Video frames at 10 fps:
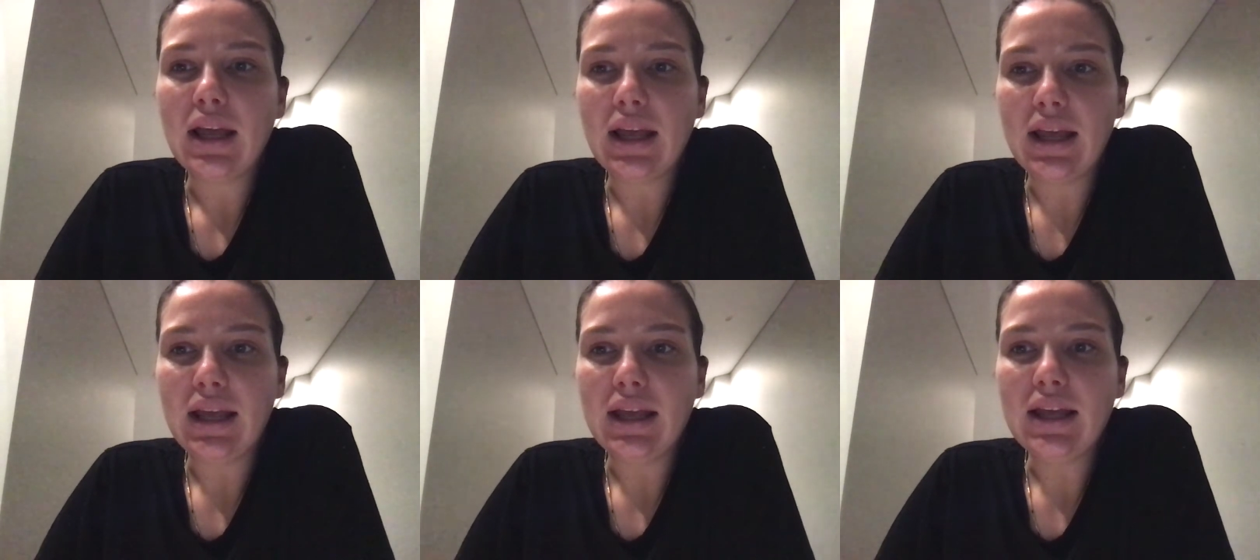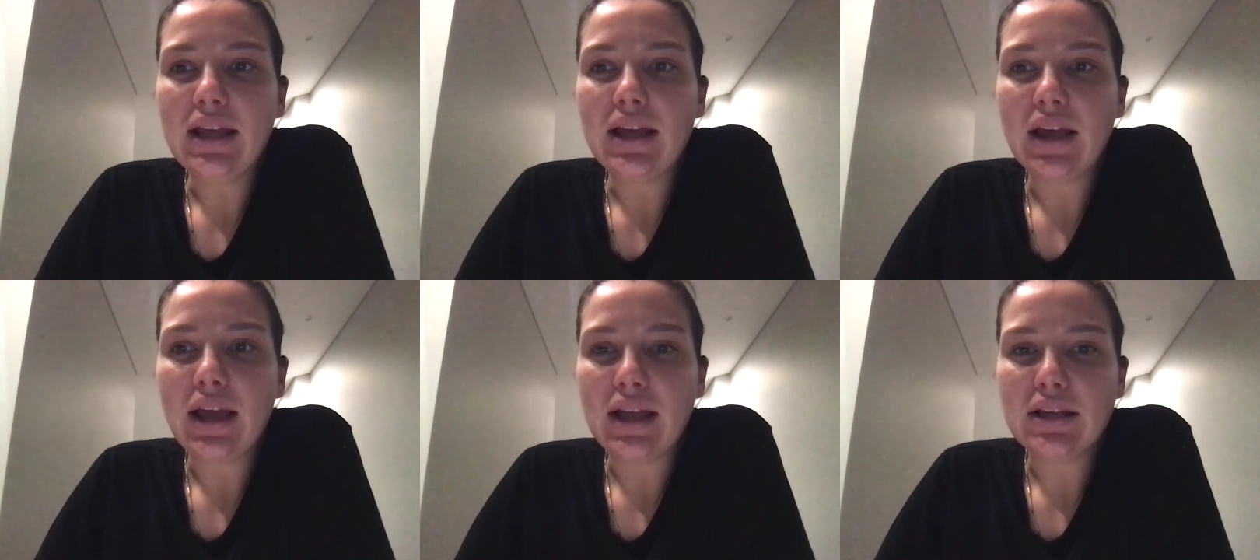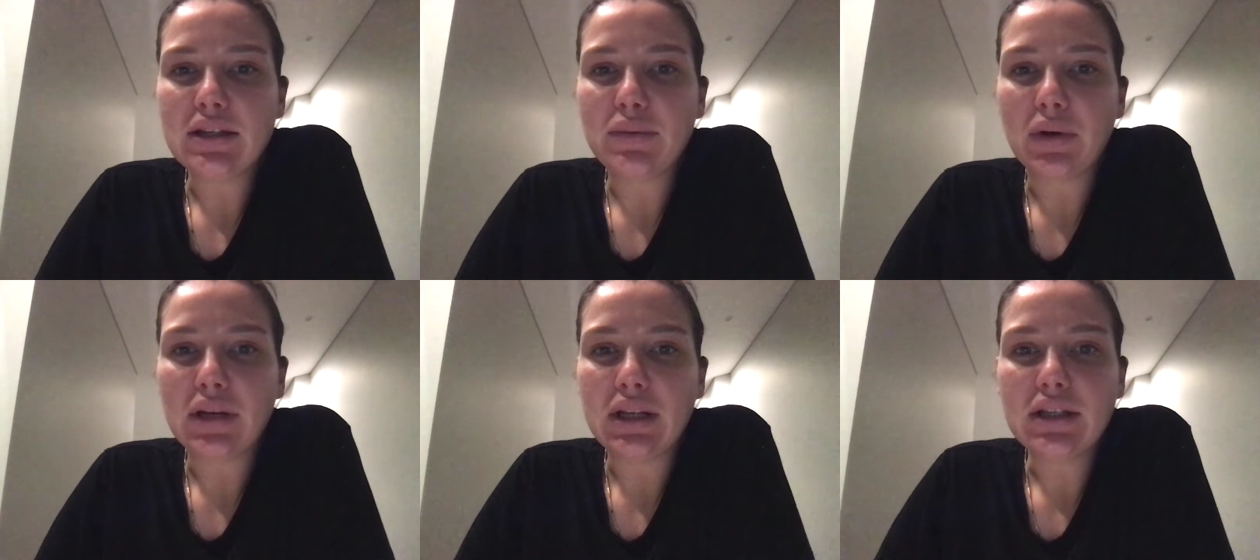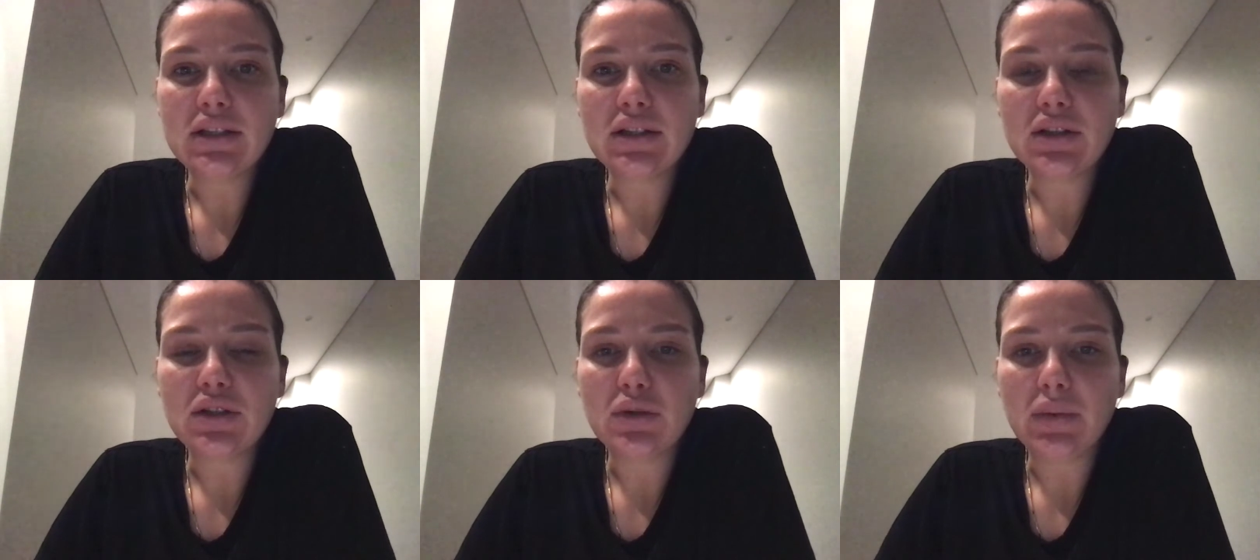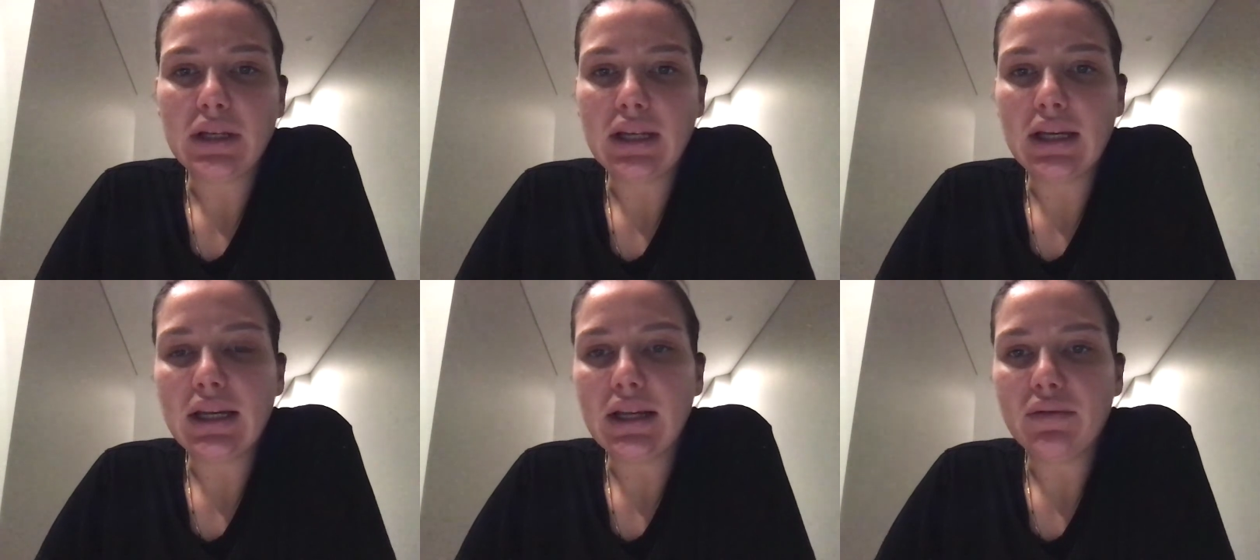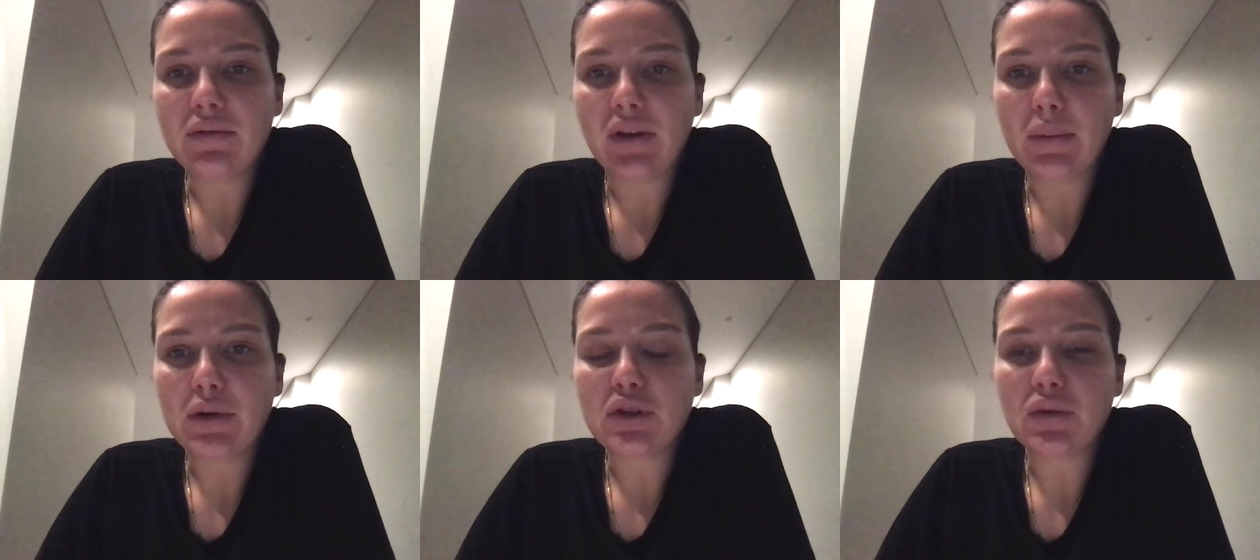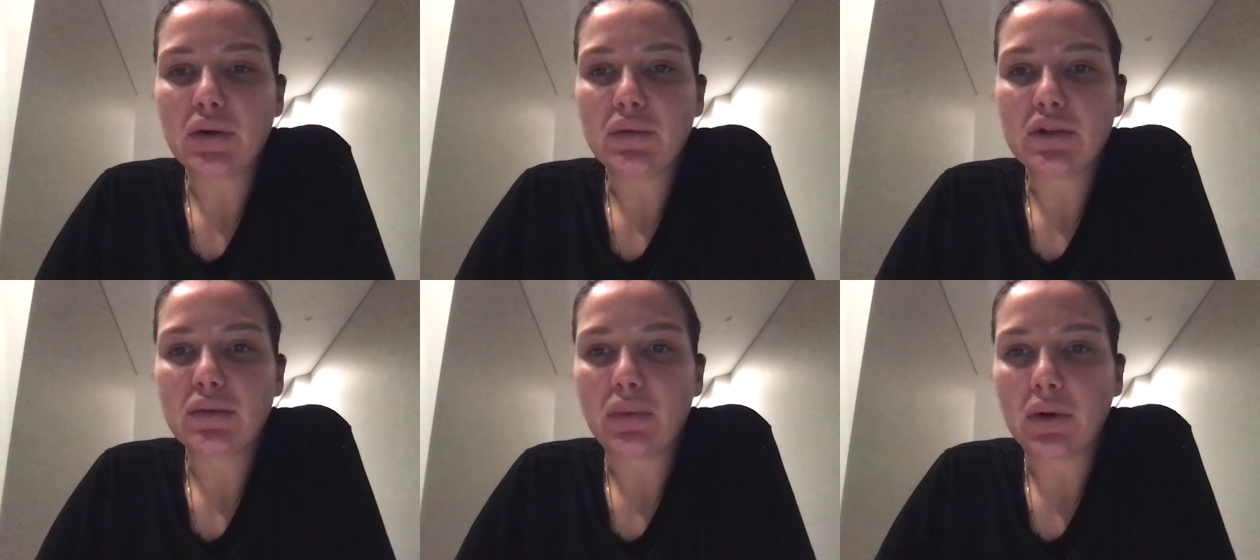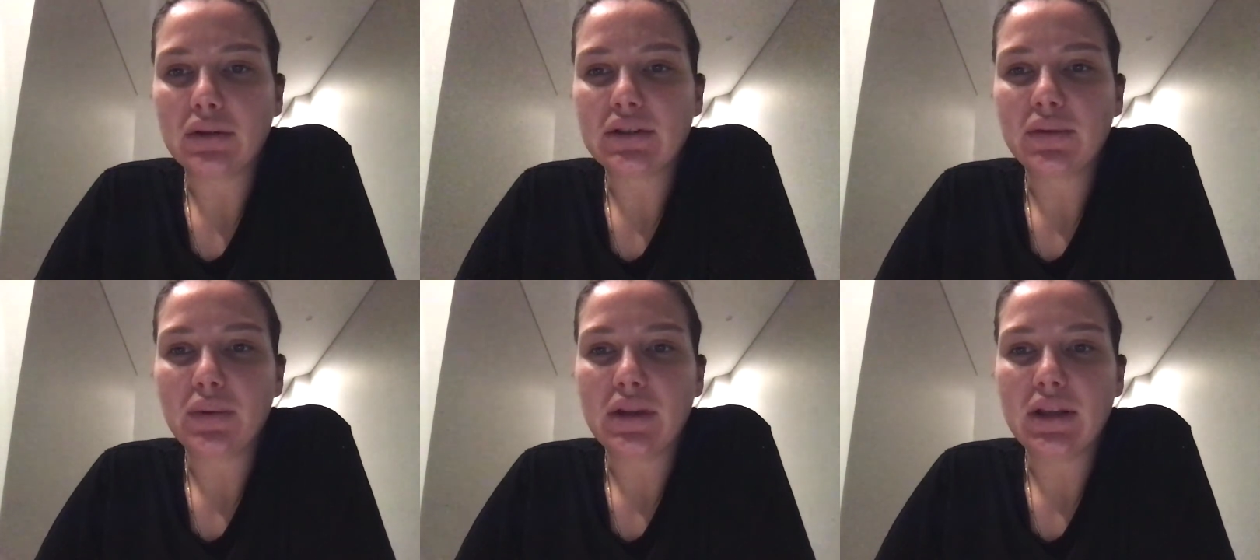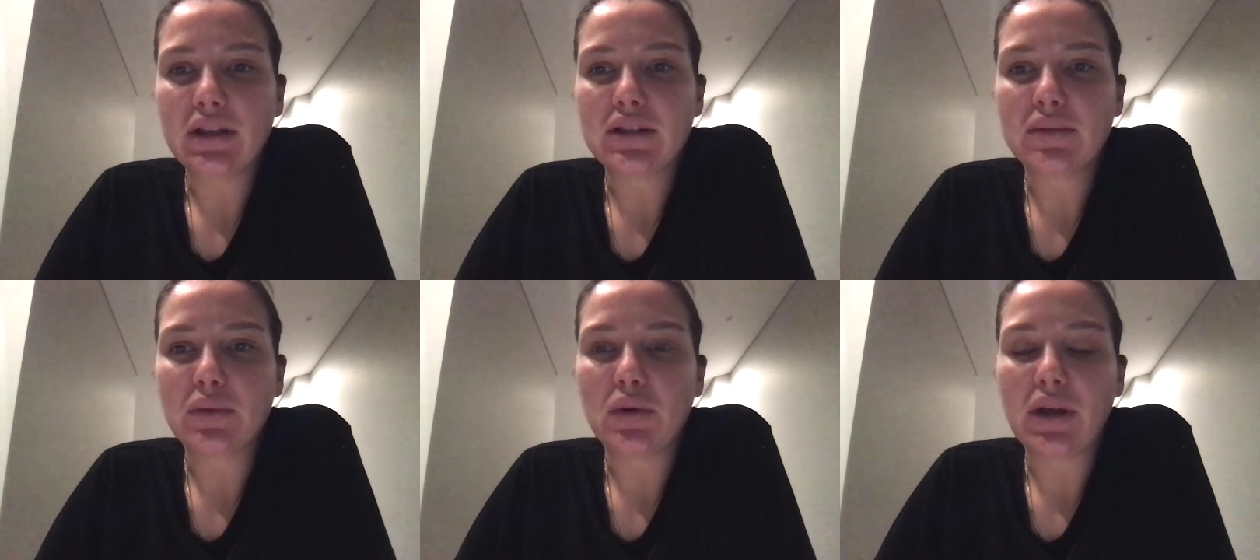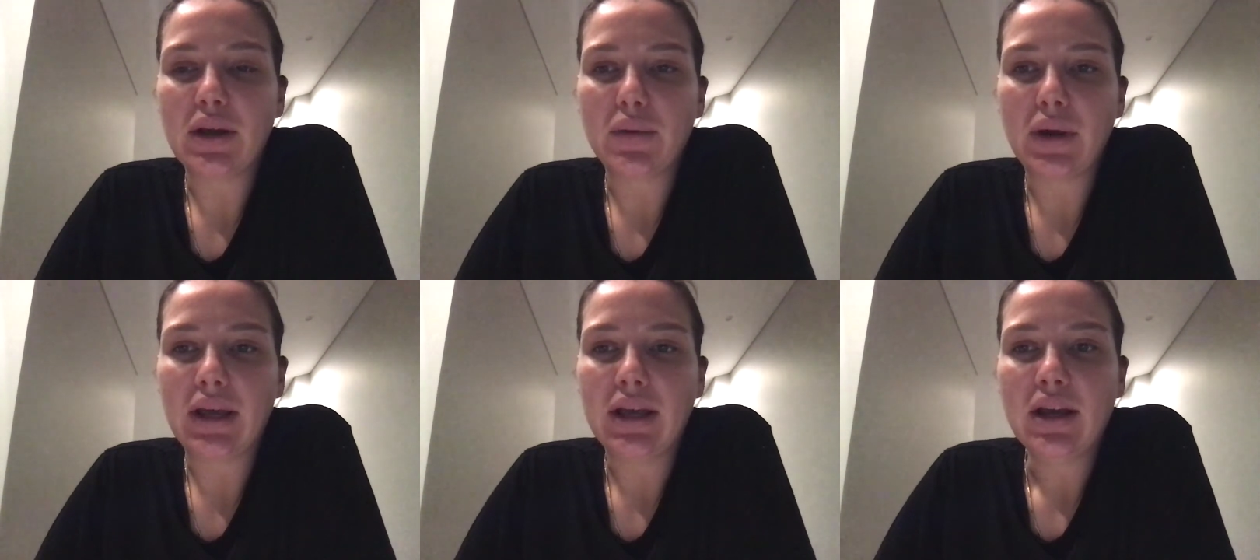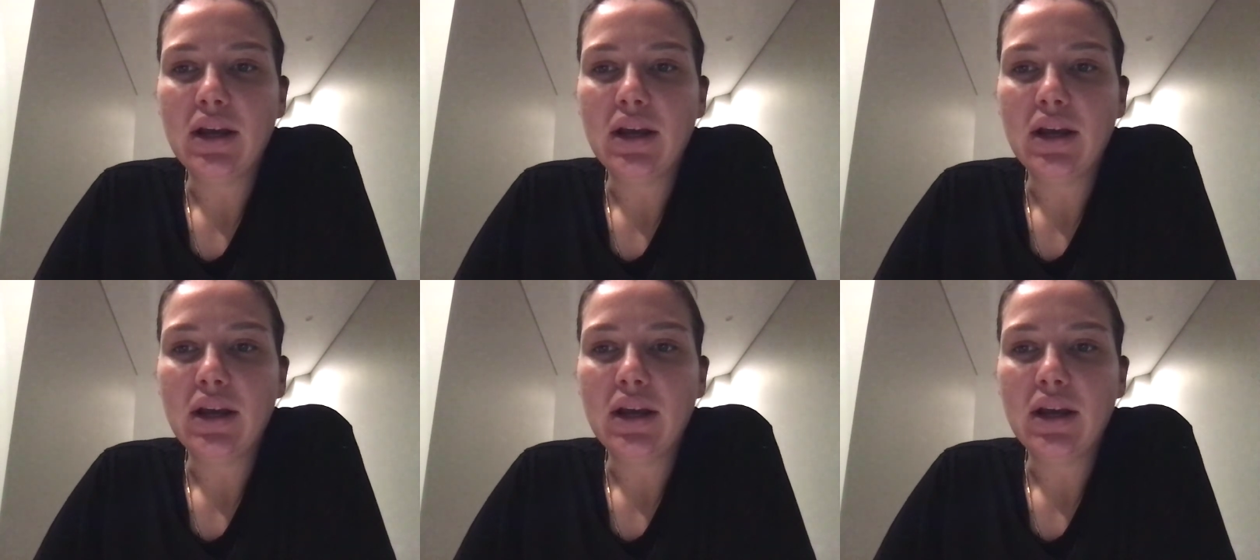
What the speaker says: E antibodies to begin an inflammatory response within the small airway,